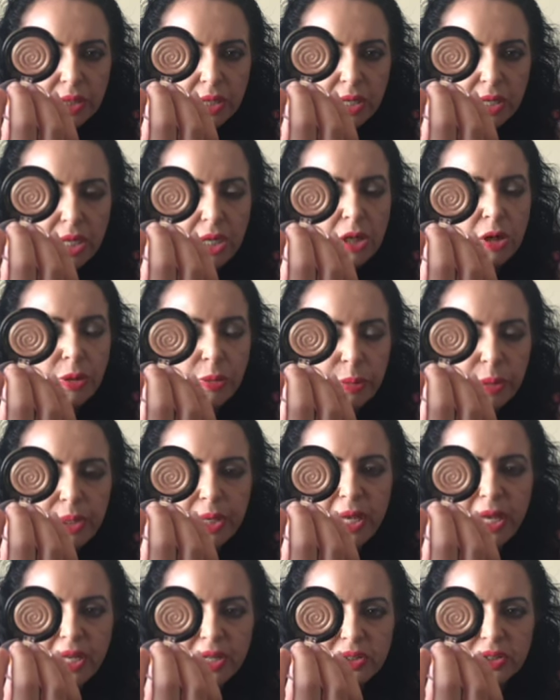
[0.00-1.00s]

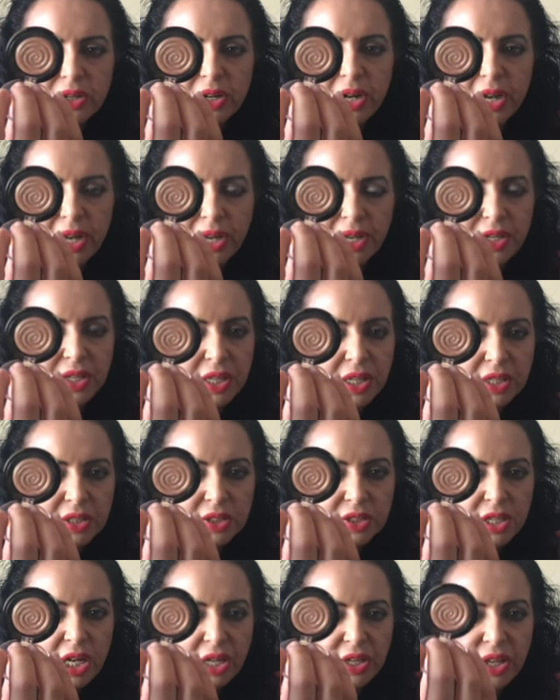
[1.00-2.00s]
Illuminator in
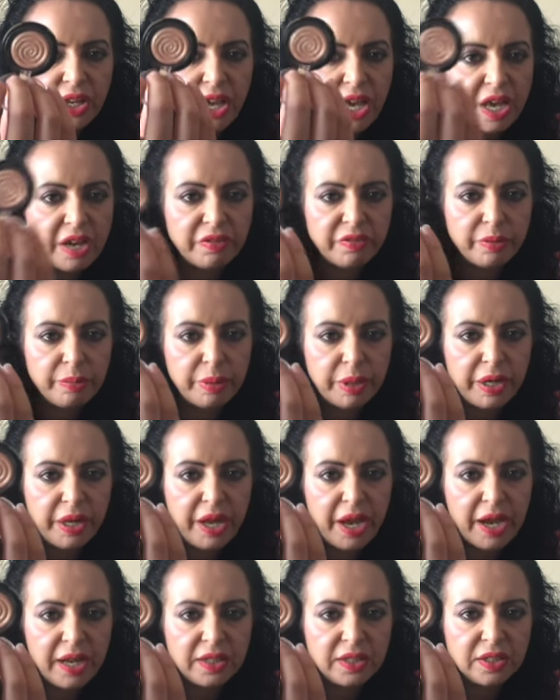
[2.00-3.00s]
Gilded Honey. Everybody
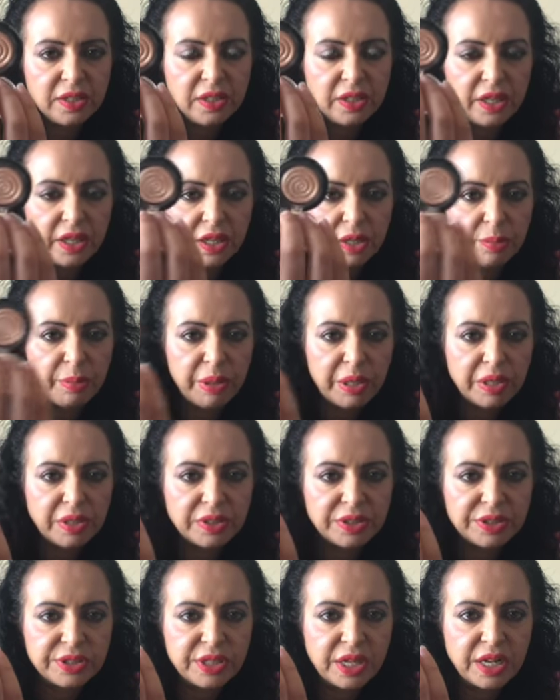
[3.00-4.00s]
had it in a bigger
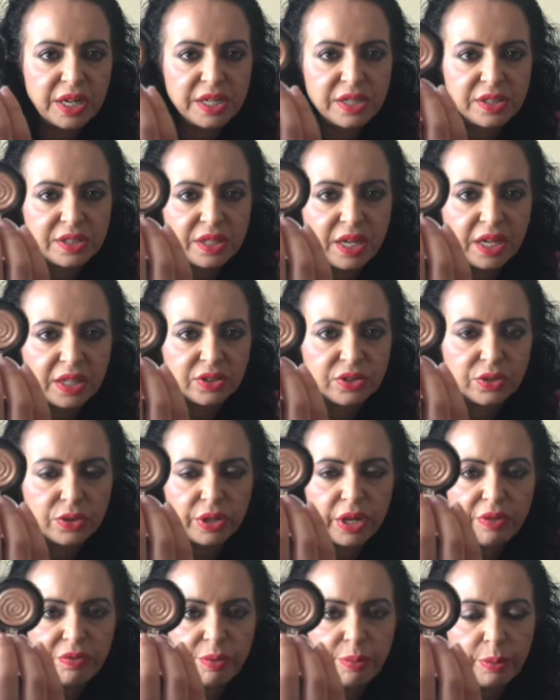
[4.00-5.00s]
size, and so on.
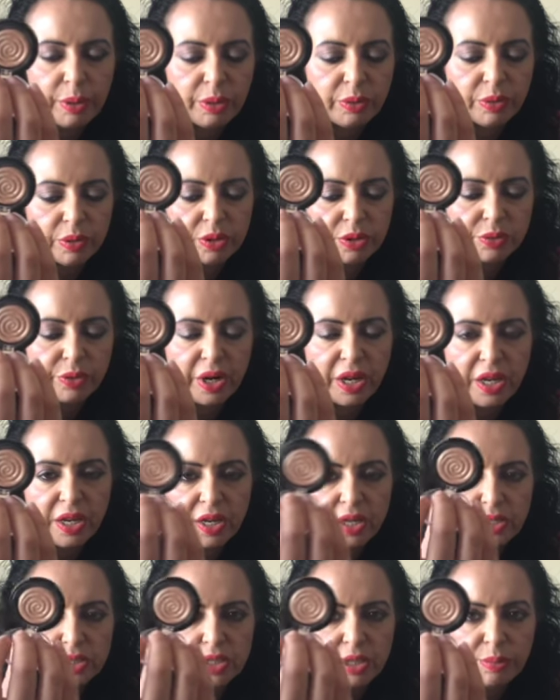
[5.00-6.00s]
Everybody was
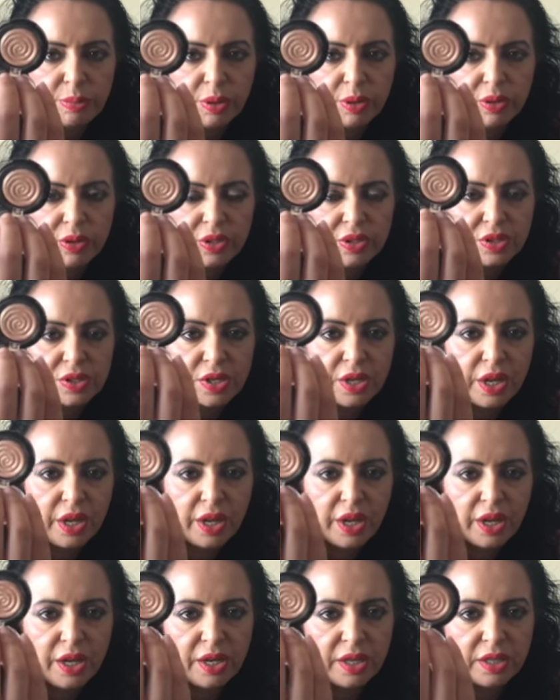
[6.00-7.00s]
crazy about this.
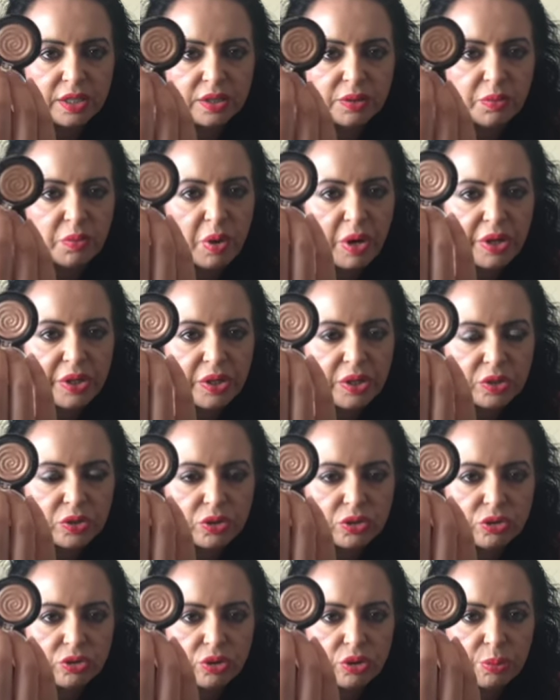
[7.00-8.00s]
And why not,
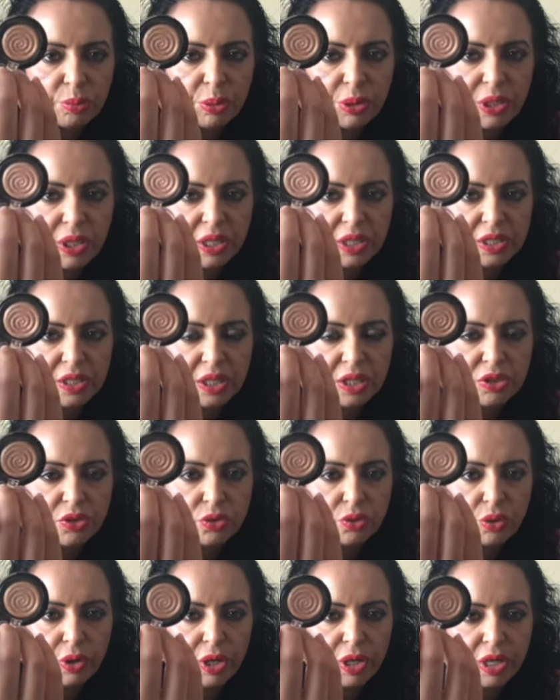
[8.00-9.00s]
putting it
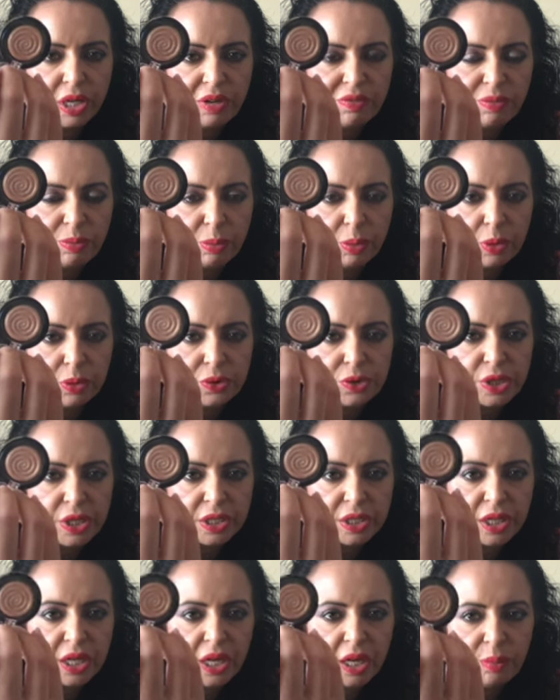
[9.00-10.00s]
into another project?
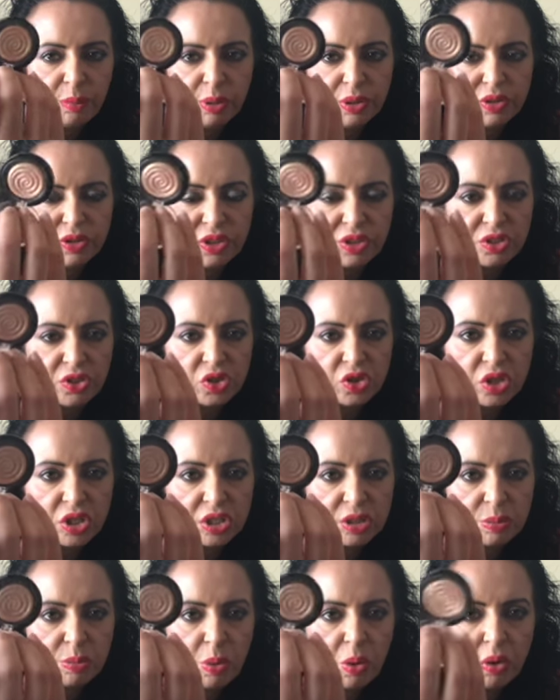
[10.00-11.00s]
Because it's
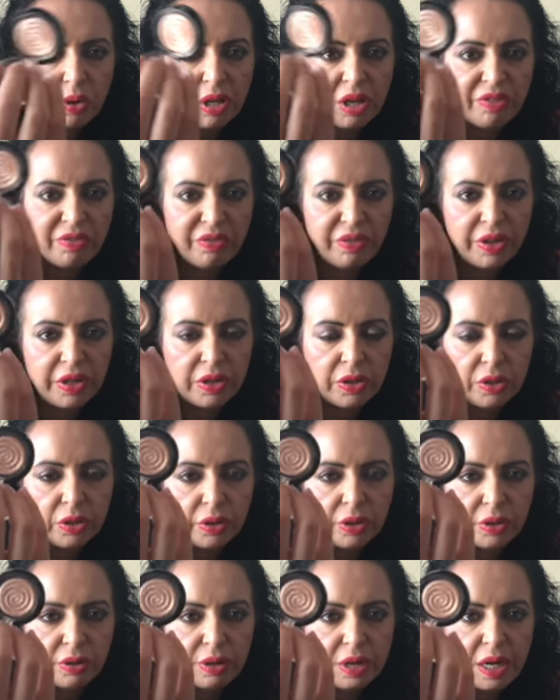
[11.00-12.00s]
just small. I think,
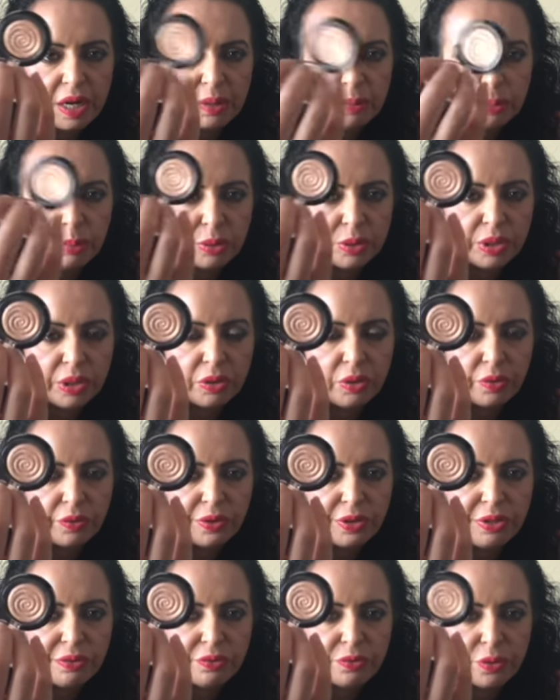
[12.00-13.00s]
I put in
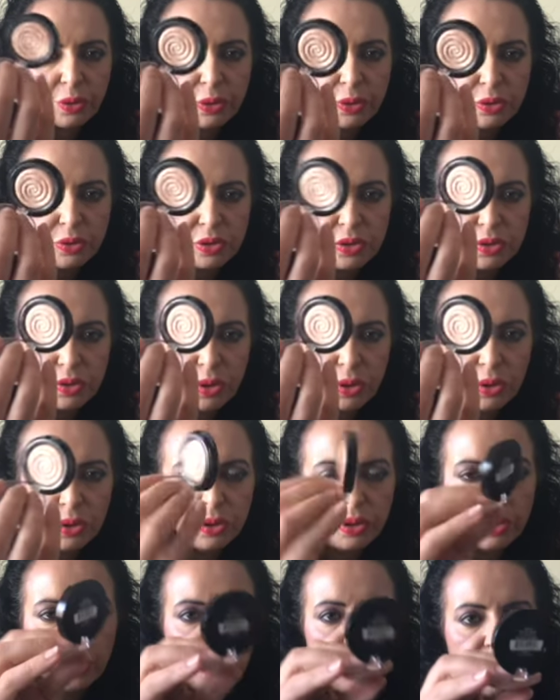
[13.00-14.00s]
already 4 users
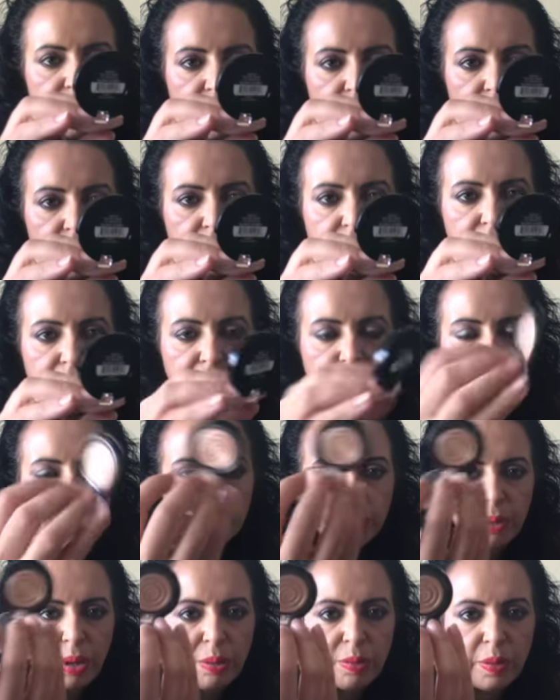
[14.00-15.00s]
on it.
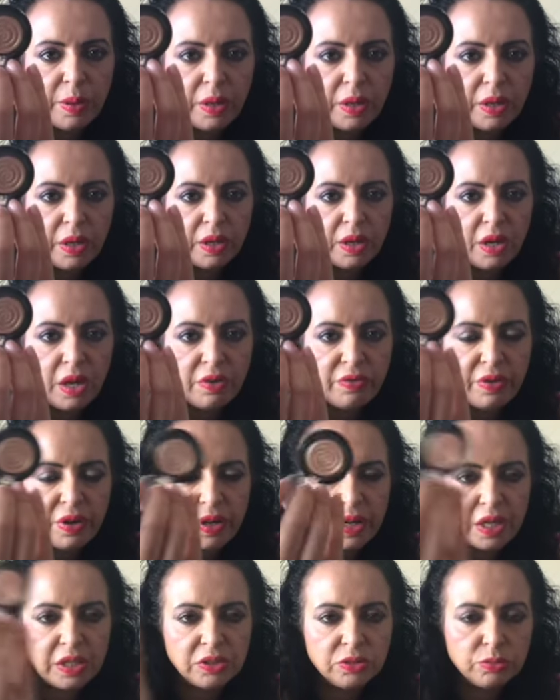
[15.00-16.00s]
Maybe if I
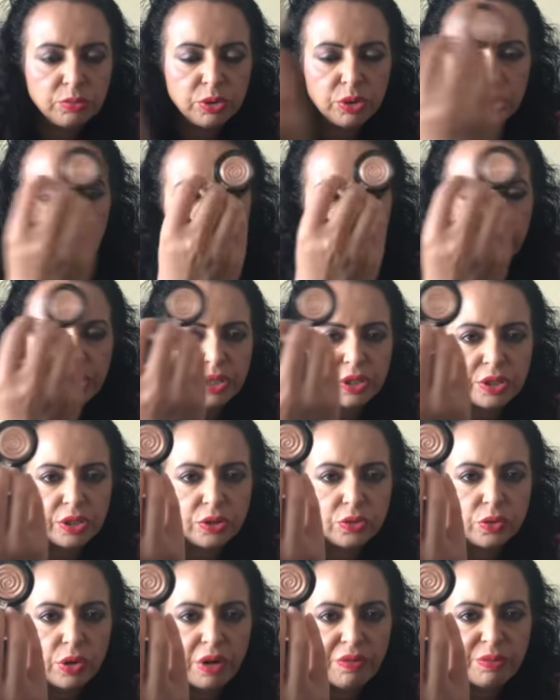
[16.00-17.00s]
can, bring it
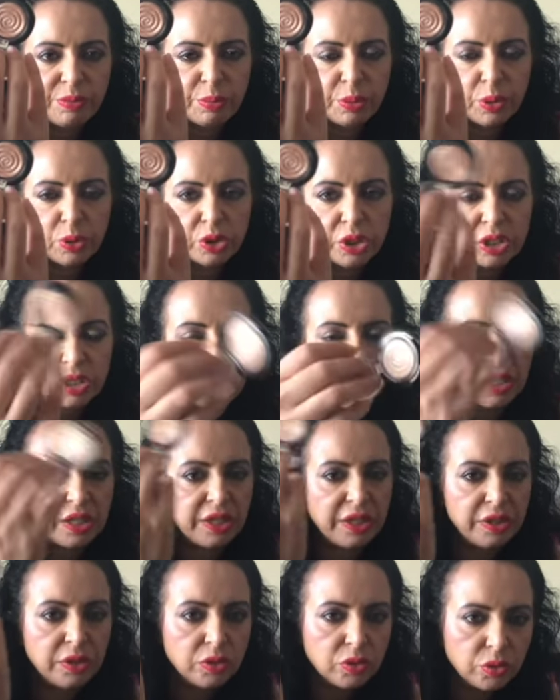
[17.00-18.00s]
into other projects and
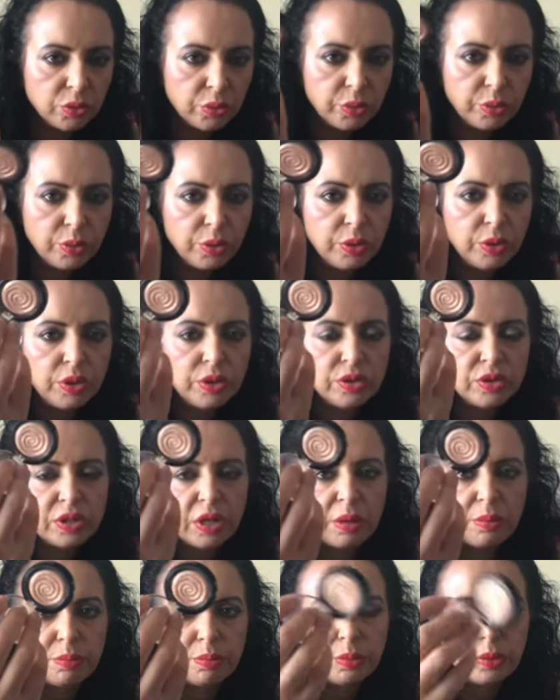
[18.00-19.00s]
do
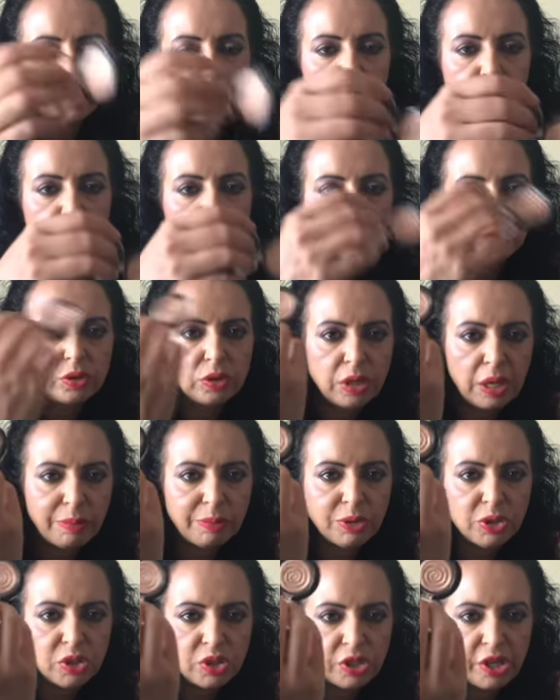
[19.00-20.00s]
some,
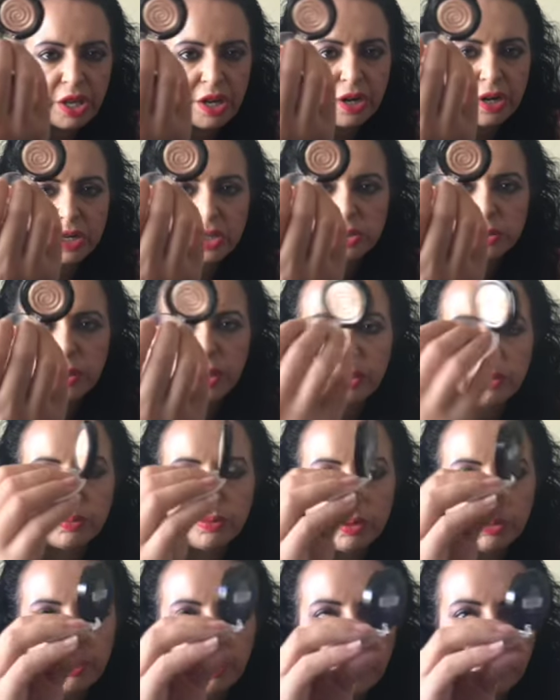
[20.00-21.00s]
damage there as well,
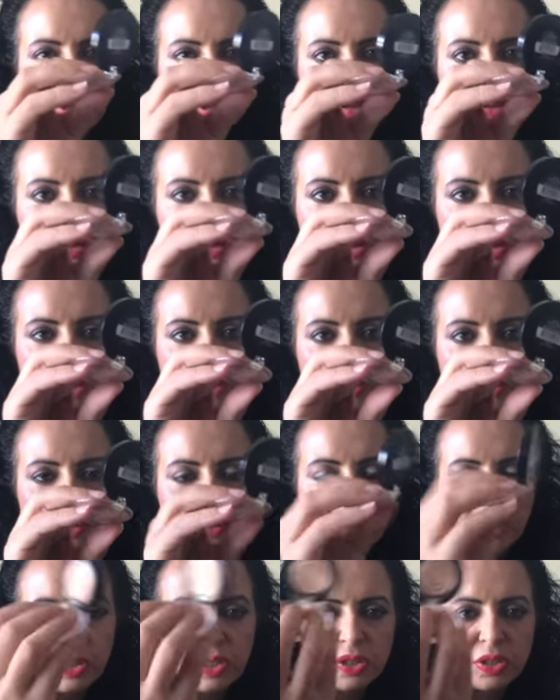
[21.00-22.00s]
would be,
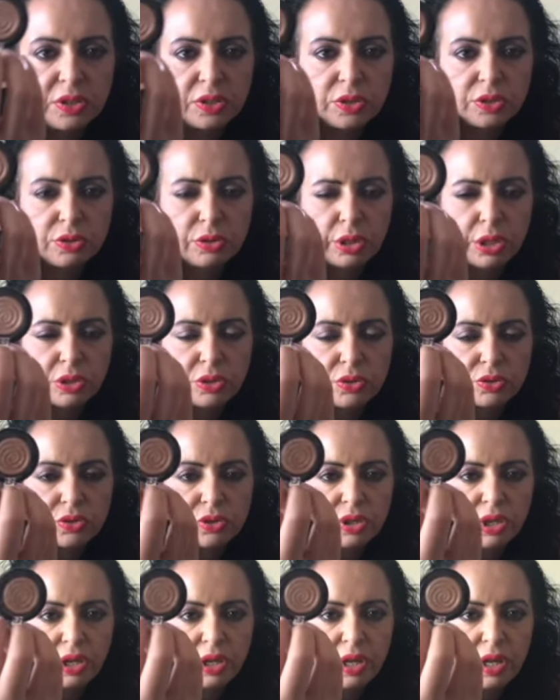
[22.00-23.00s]
quite interesting to
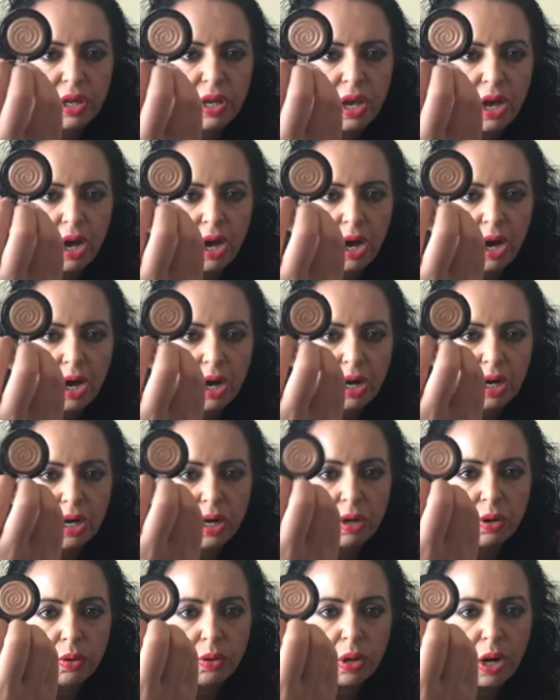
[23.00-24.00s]
see
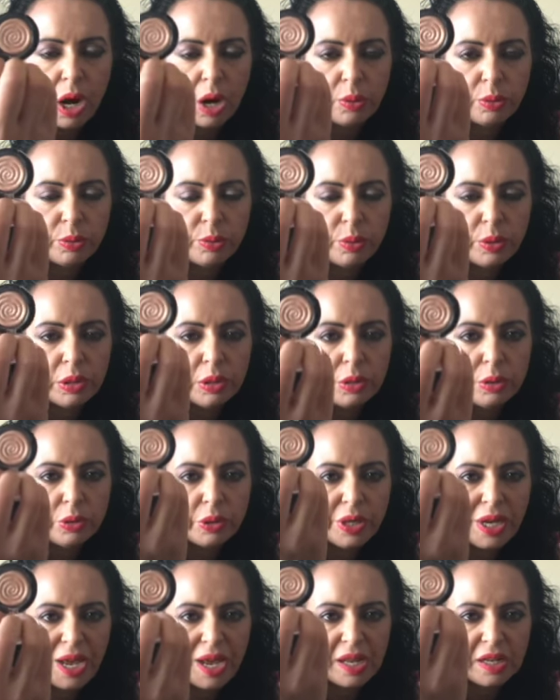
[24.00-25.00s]
how it will
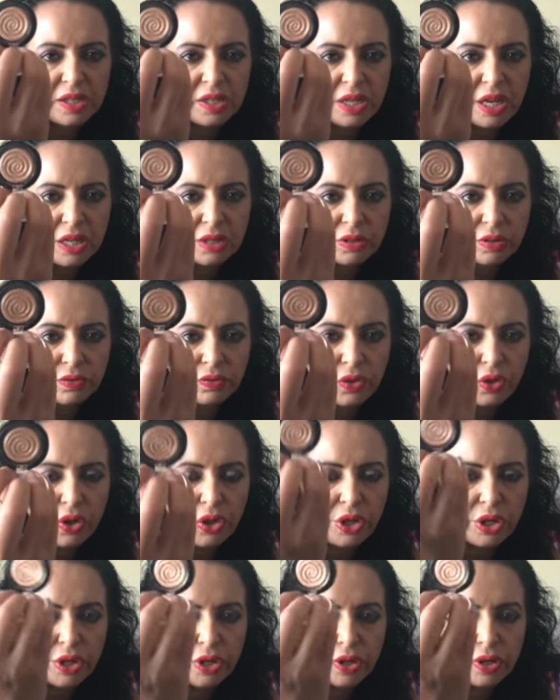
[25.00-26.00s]
look at the end of the
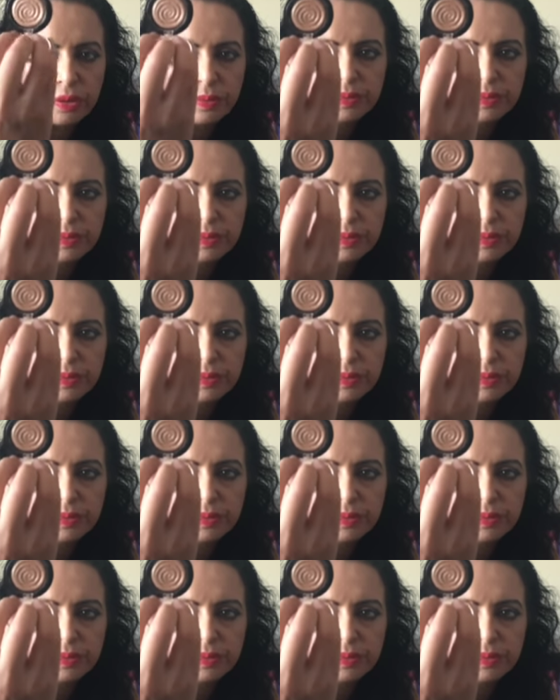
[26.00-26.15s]
year.